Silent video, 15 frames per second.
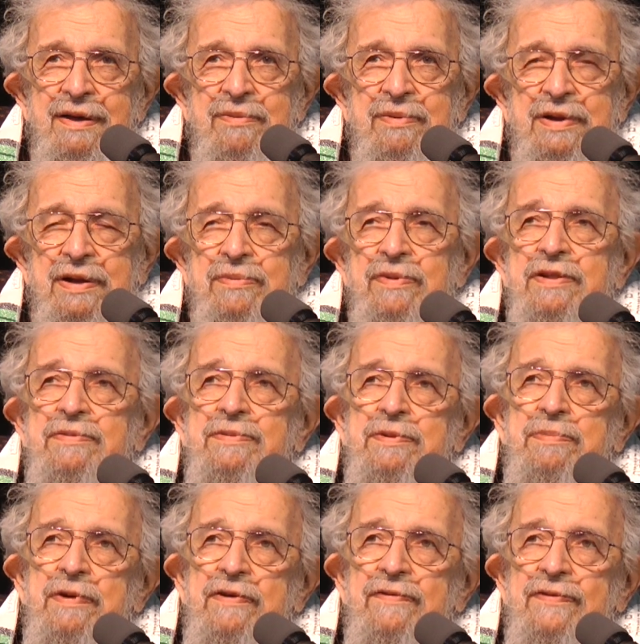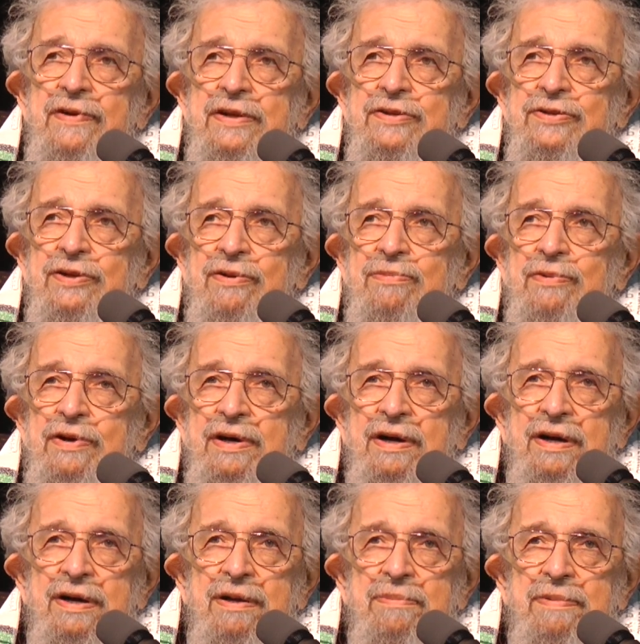When I was with my friend Shlomo
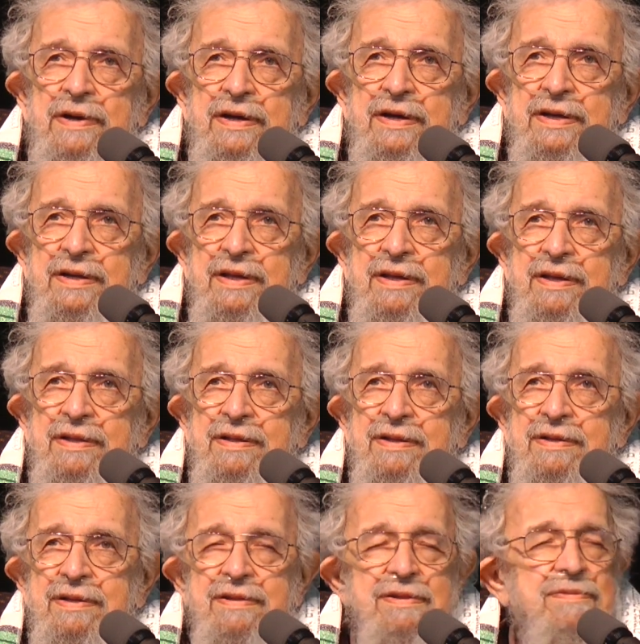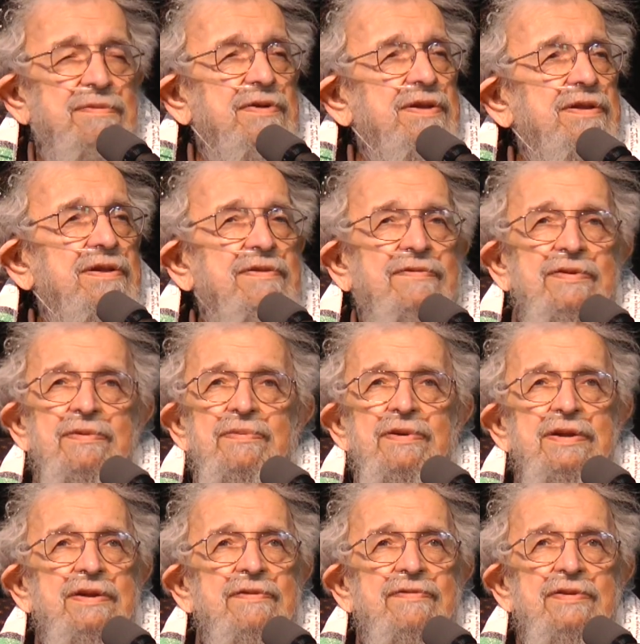Karlebach, and he did this wonderful,
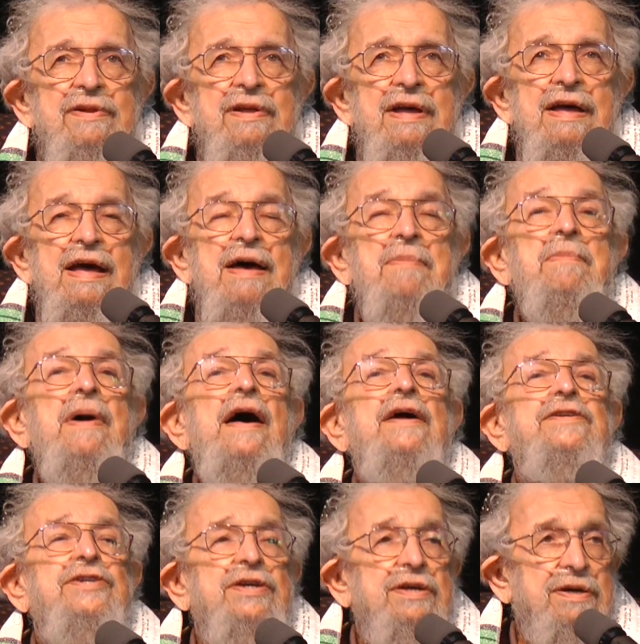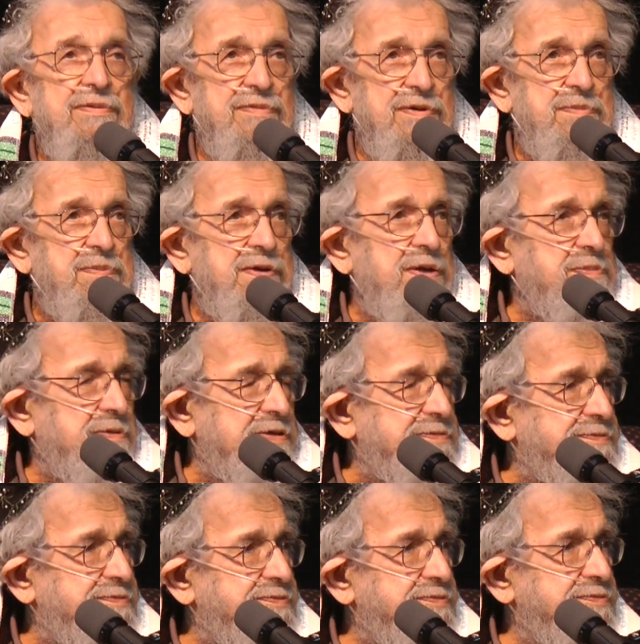wonderful magic with
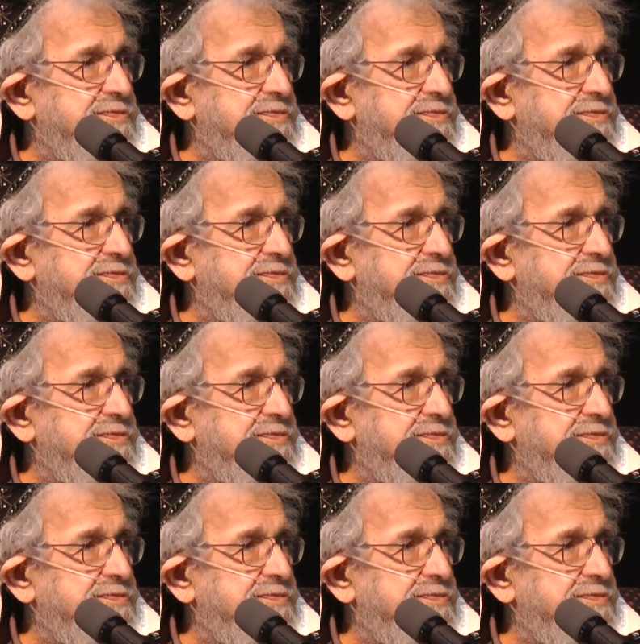people,